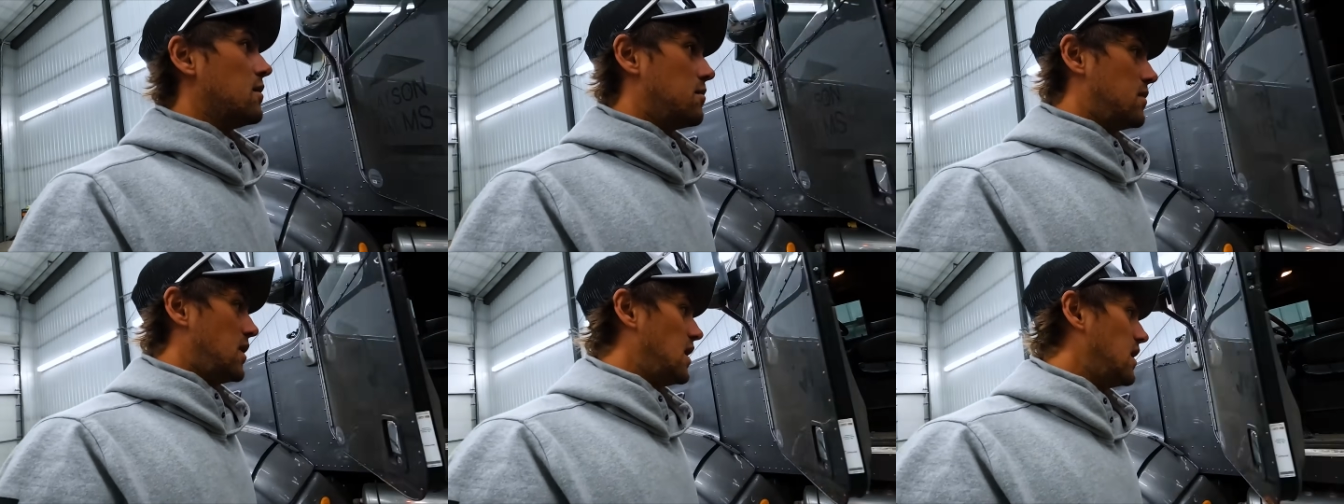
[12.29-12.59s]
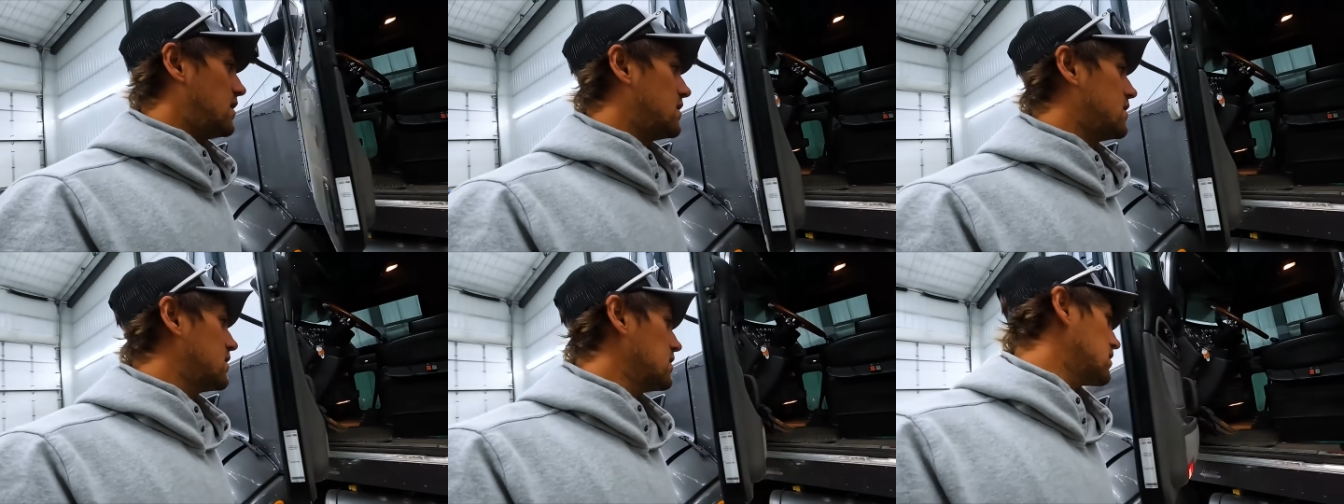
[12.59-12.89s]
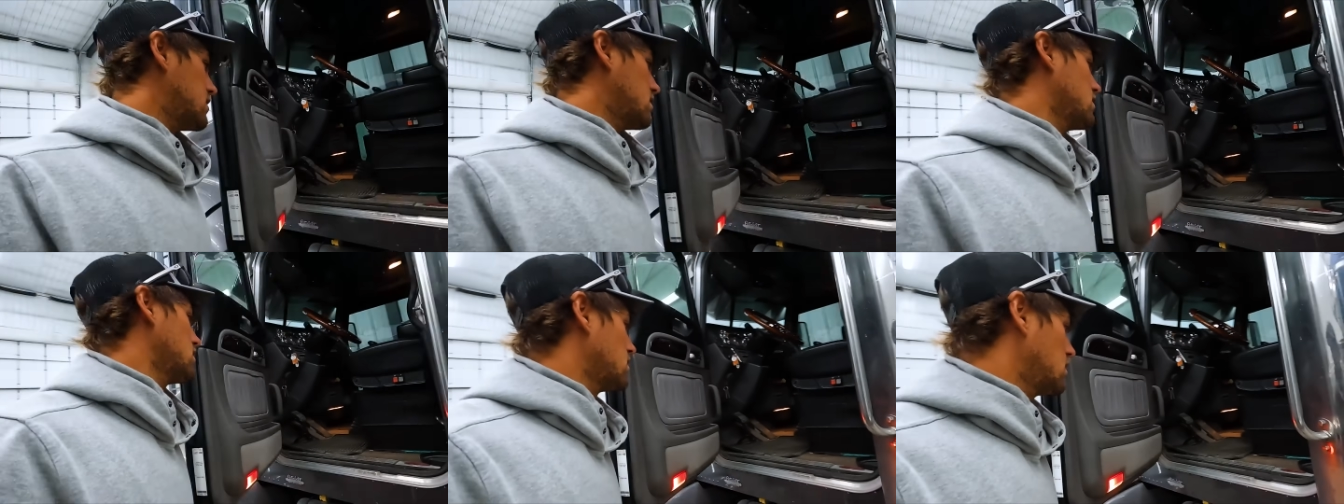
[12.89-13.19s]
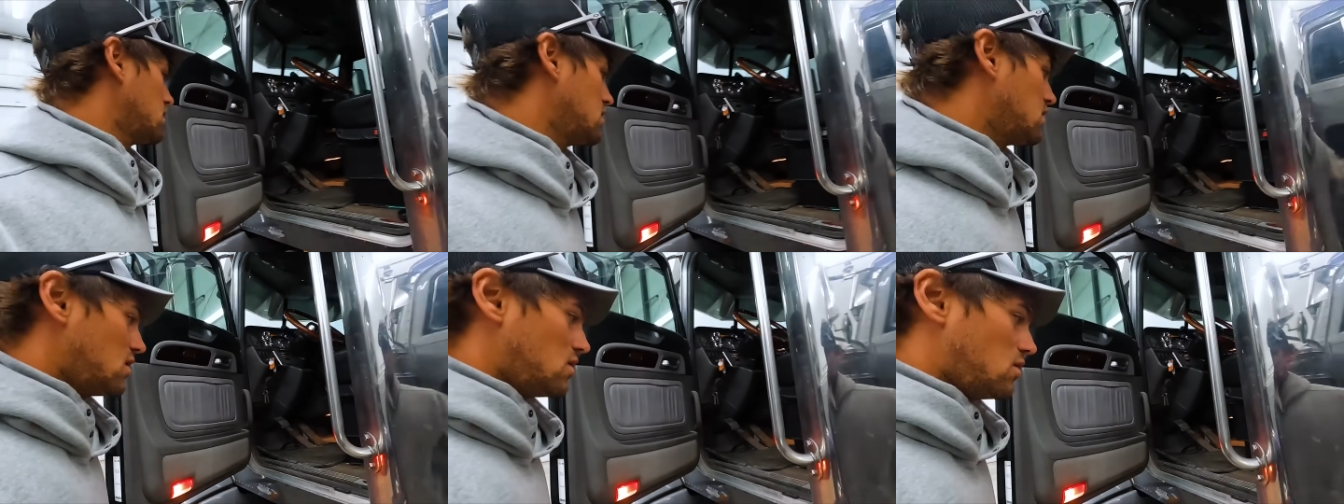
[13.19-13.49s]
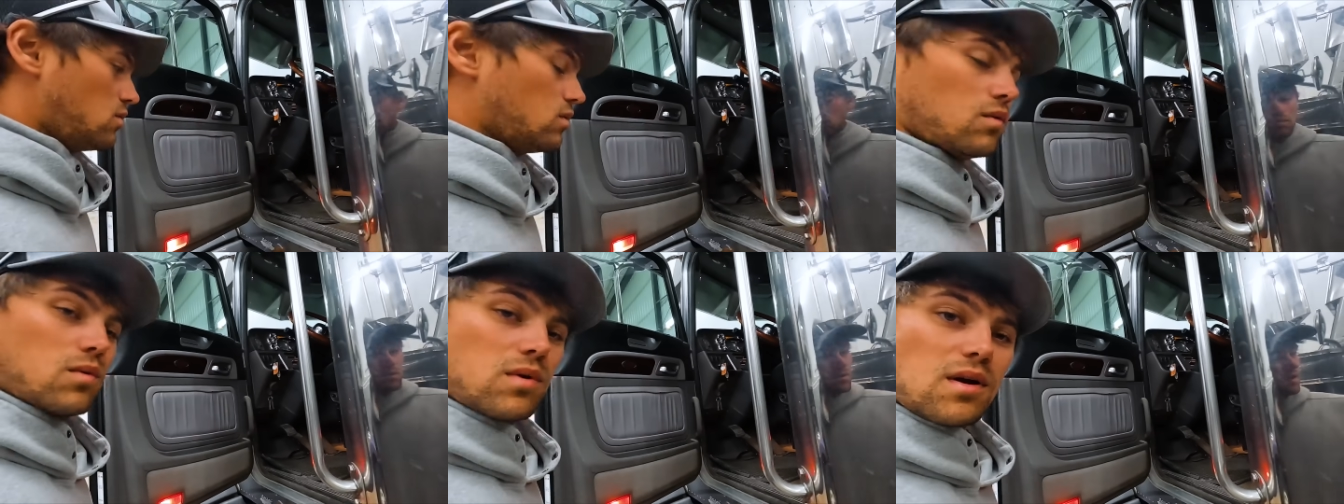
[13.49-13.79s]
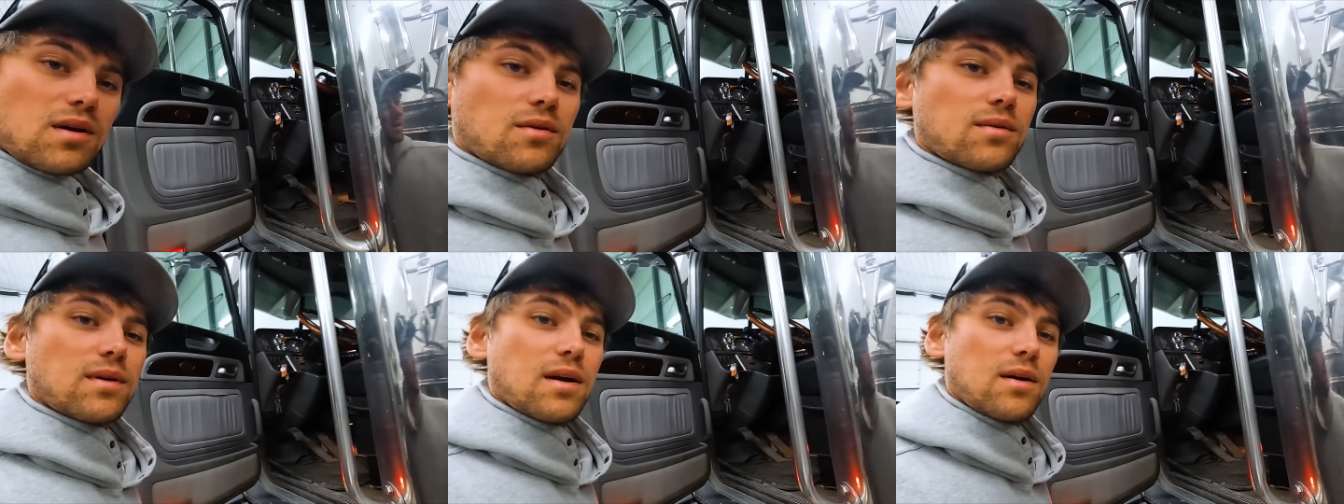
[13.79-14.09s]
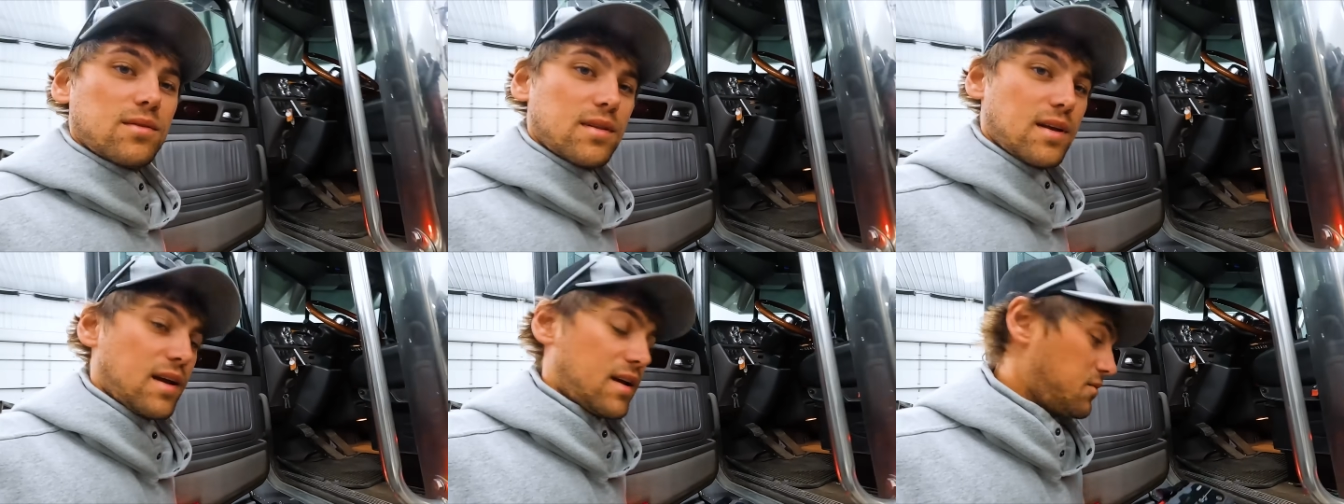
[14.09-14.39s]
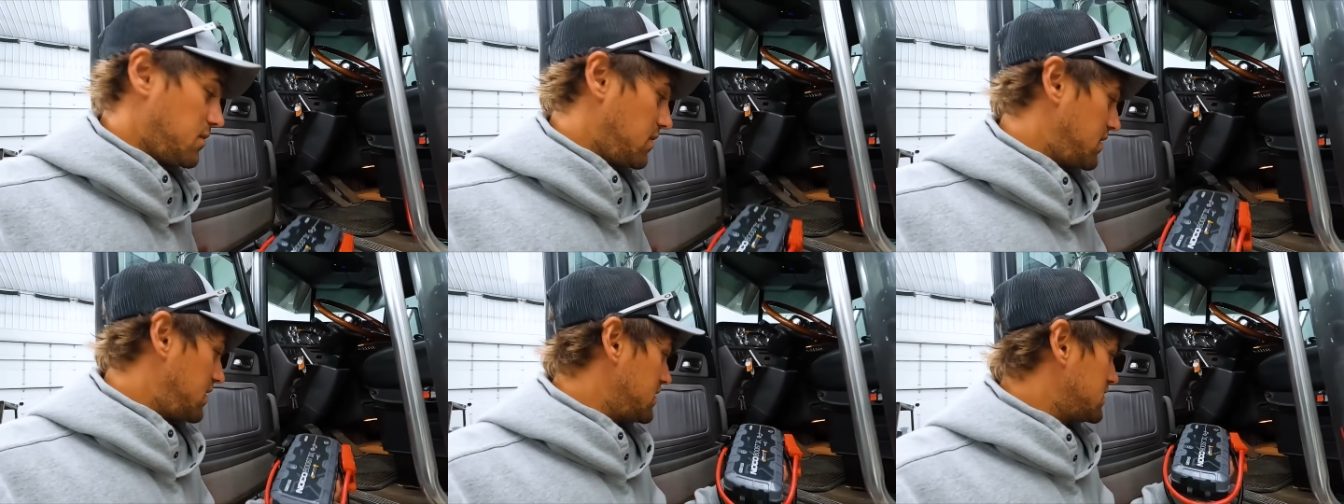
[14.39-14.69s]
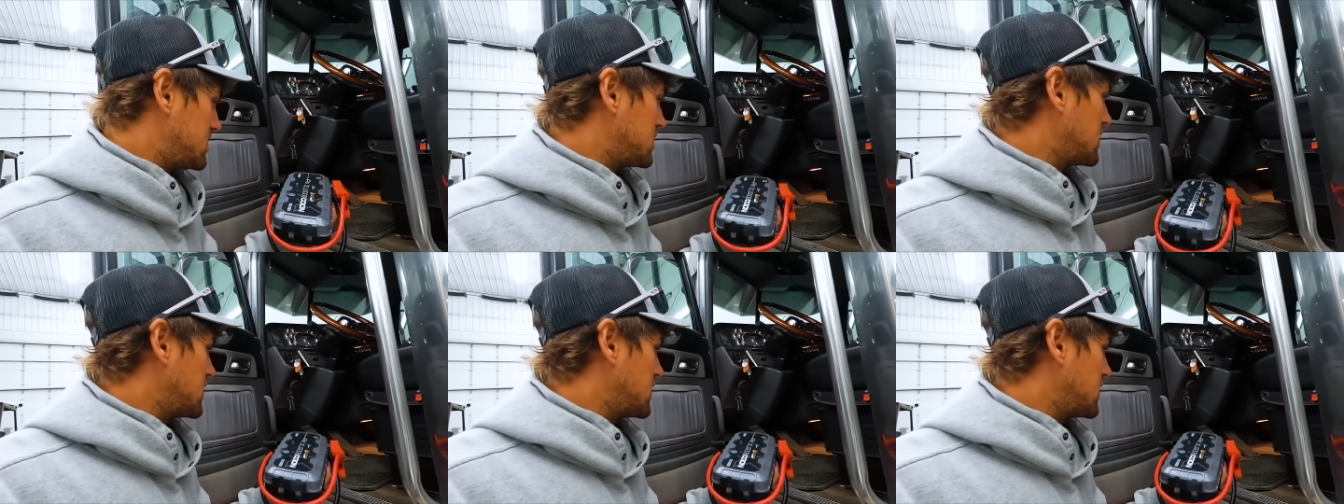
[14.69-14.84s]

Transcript: but we'll work around that with this